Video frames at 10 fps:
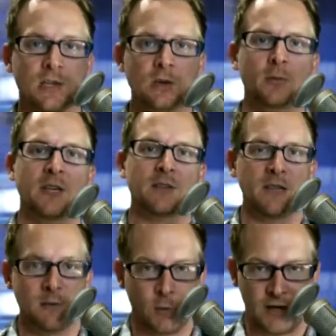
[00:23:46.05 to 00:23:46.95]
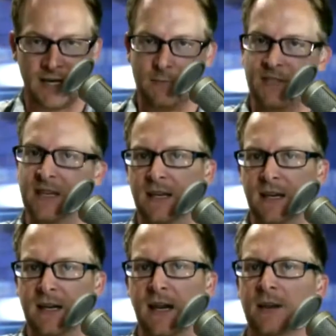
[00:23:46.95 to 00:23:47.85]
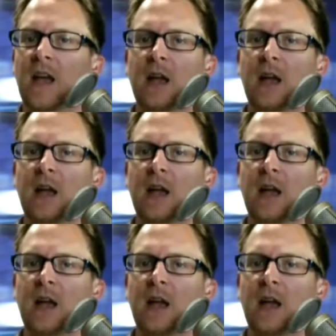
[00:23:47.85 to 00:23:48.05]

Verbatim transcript: queue because you didn't want to keep seeing it again.